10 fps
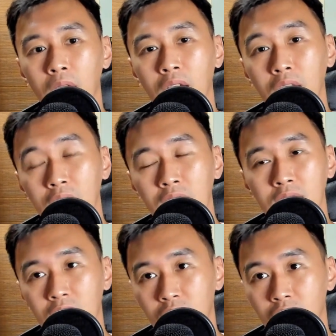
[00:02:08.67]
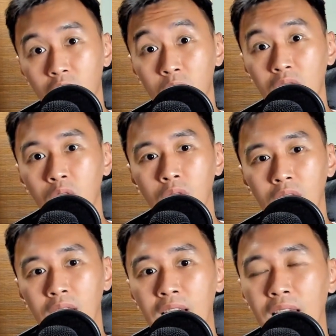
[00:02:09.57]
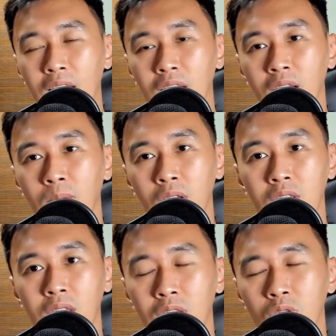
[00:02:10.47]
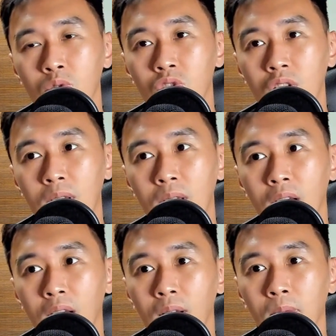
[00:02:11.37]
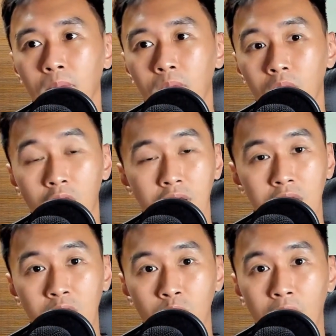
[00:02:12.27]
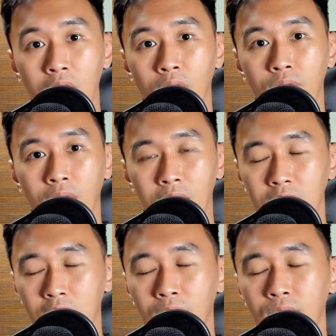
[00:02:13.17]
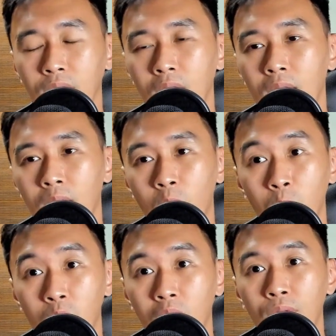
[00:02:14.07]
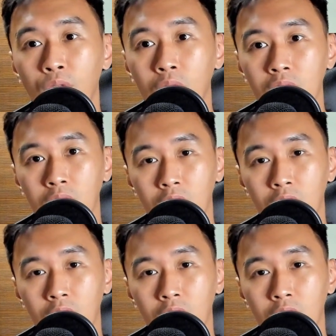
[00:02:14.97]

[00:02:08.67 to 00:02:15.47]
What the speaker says: earnings is not really good indicator, because there's usually losses write off and stuff. What we want to focus